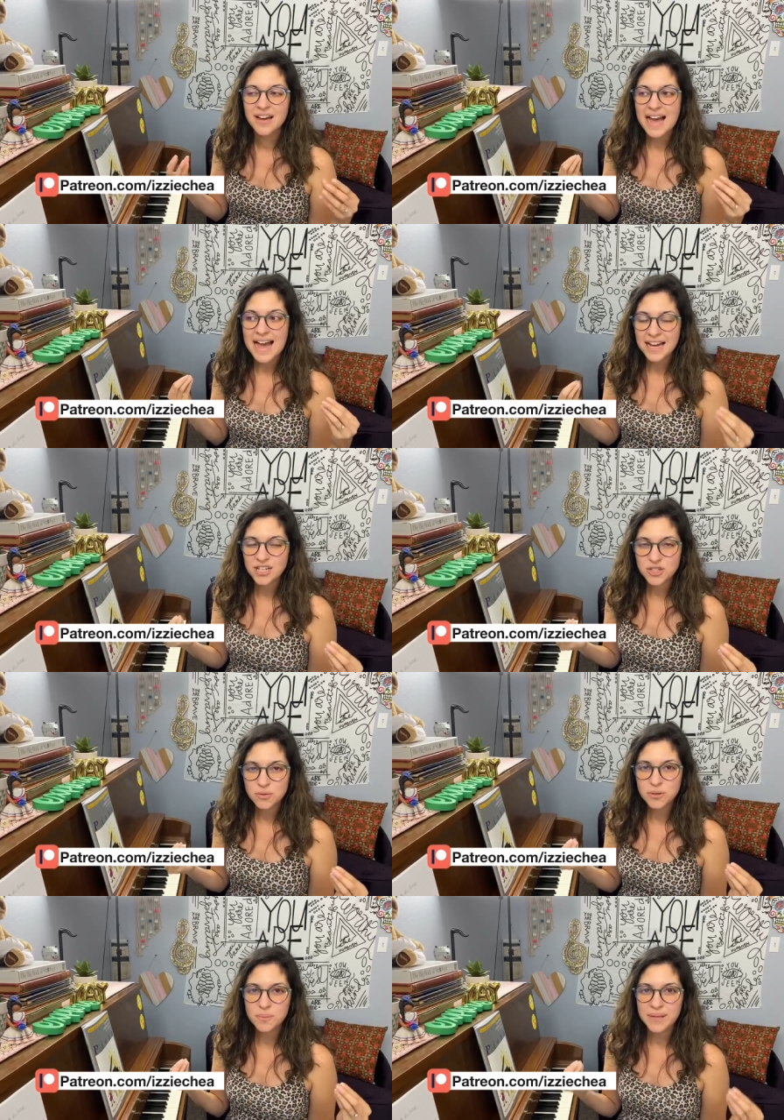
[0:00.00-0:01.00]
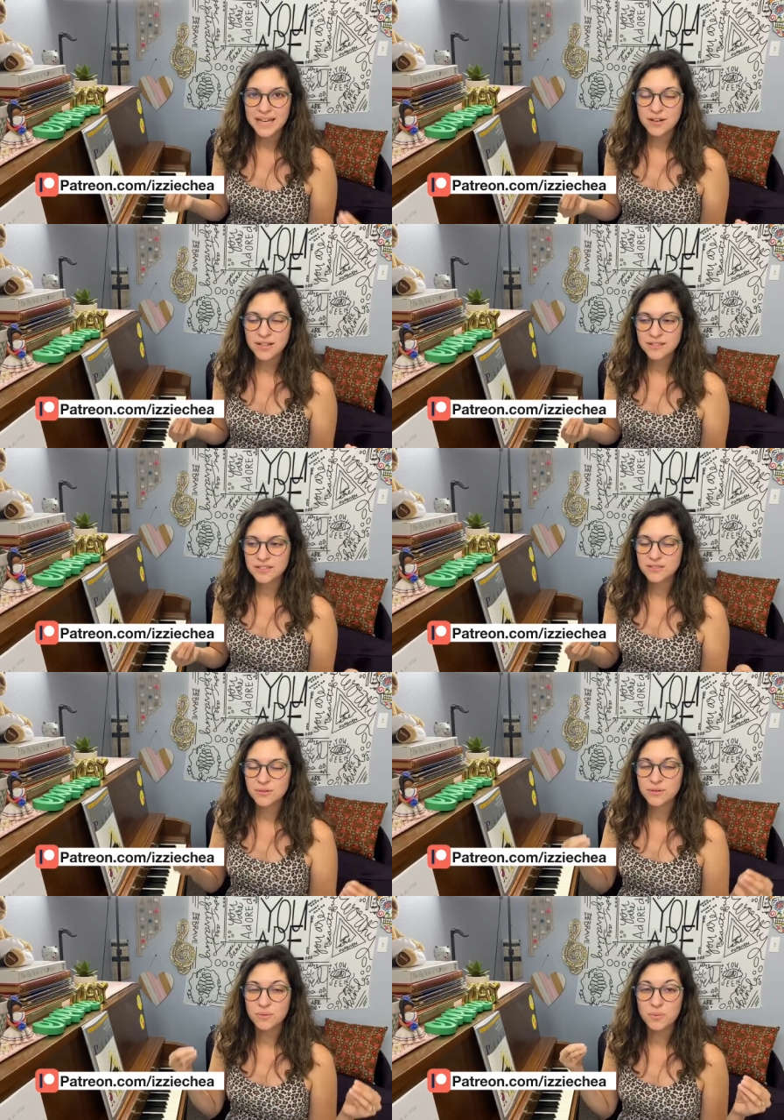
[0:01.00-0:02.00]
Actual piano lessons
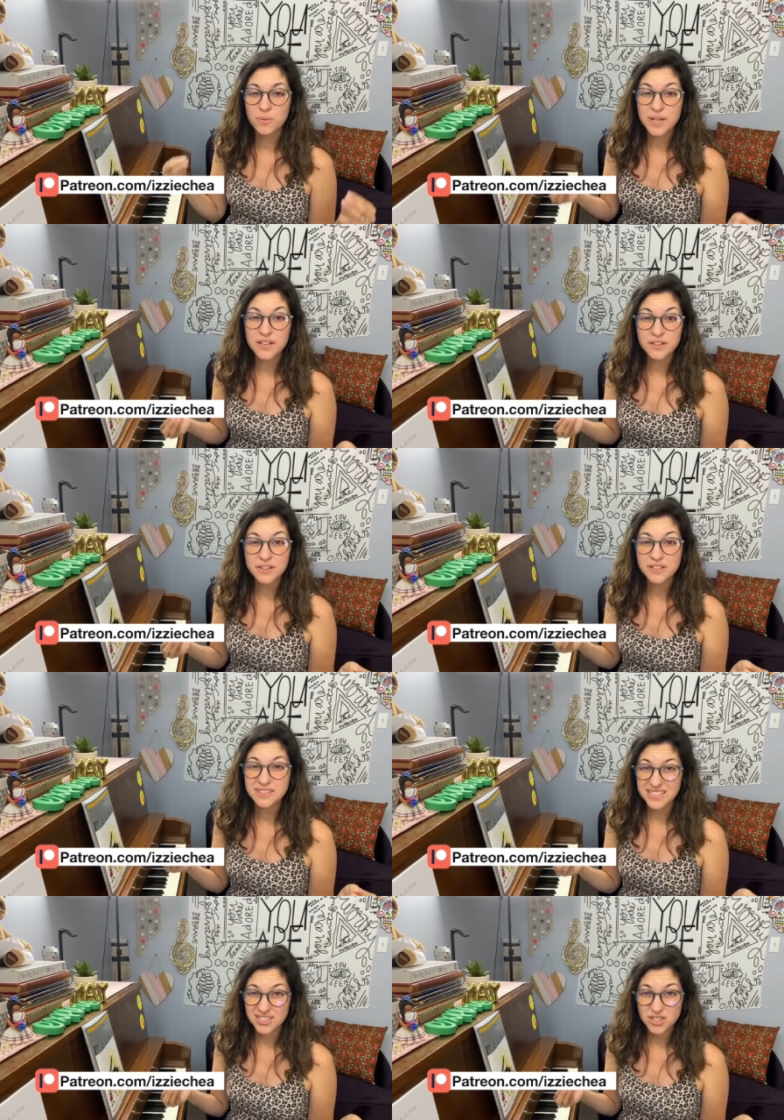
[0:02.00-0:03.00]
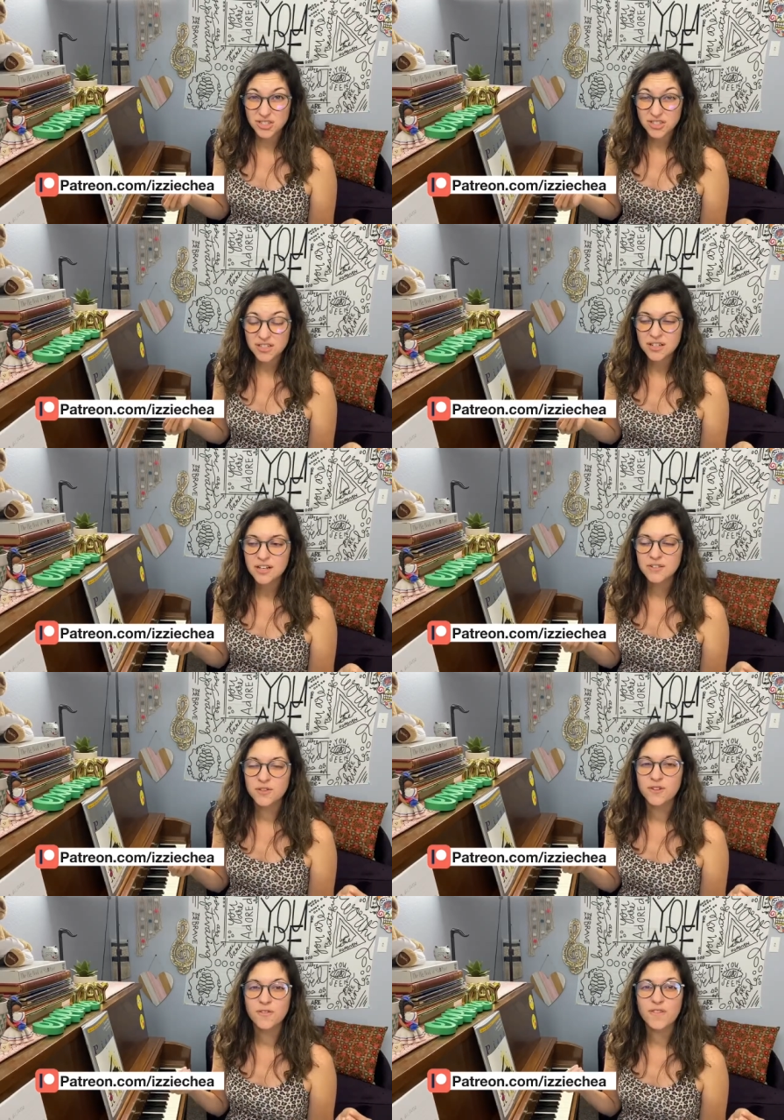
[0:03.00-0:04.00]
with a real teacher
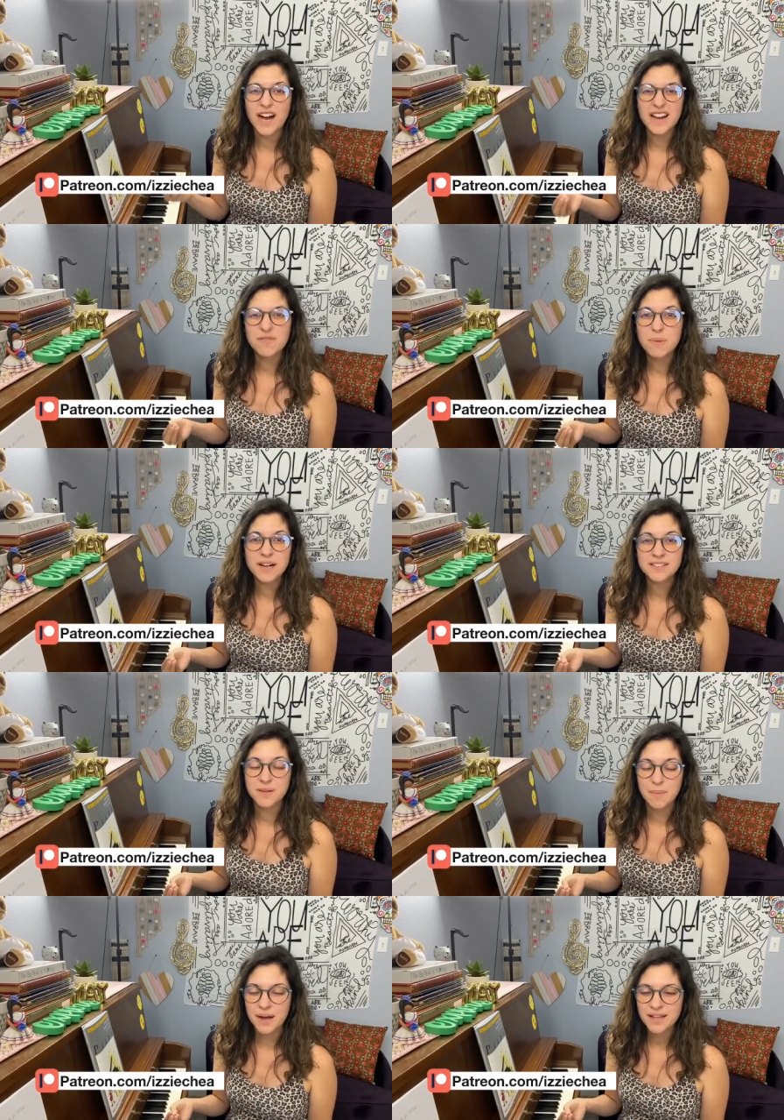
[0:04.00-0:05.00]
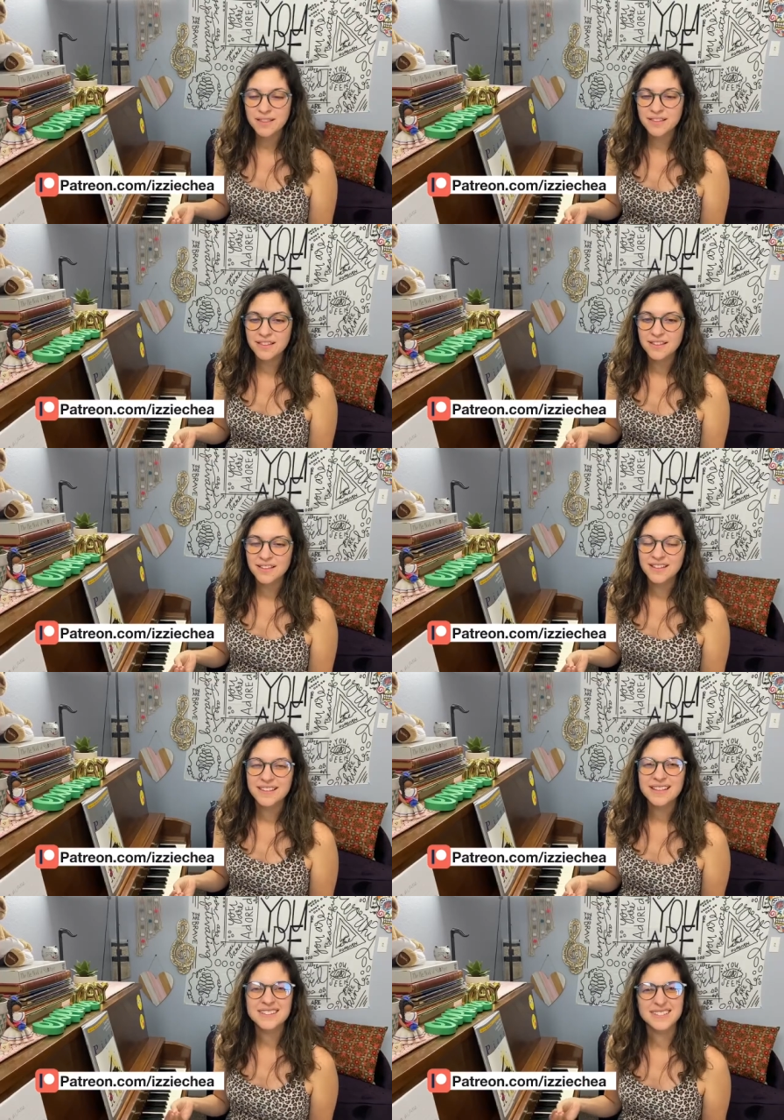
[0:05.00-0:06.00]
for $5 a month?
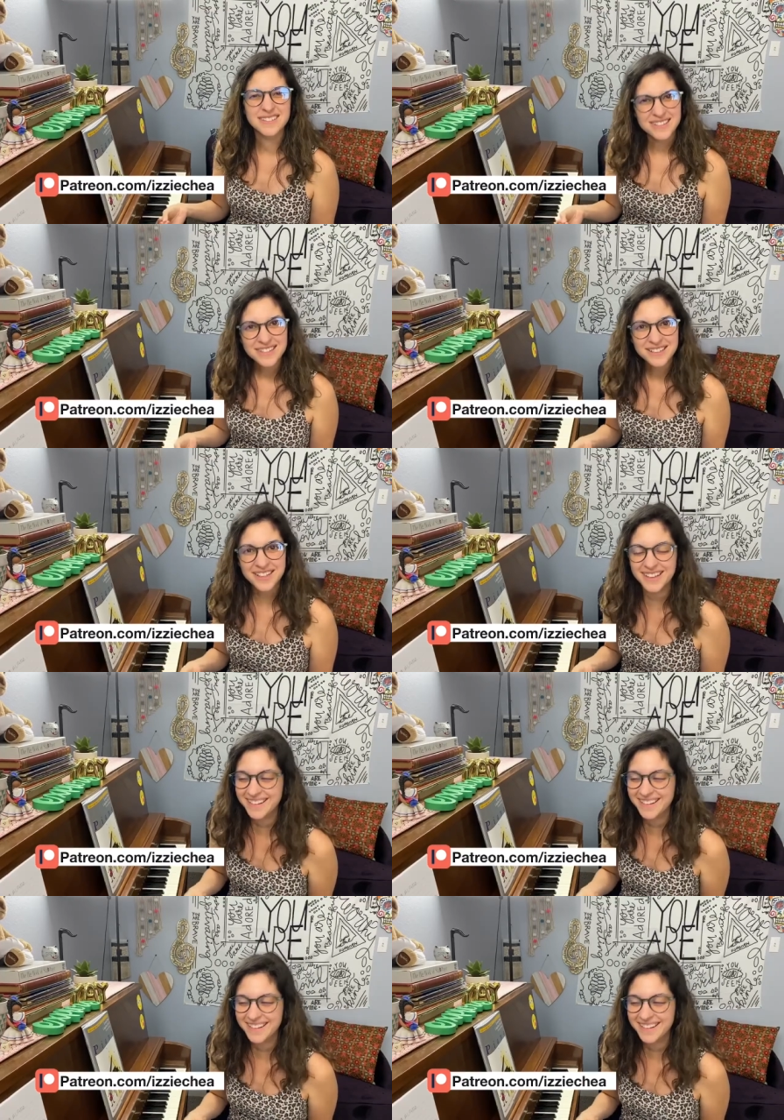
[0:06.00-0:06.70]
That's a steal.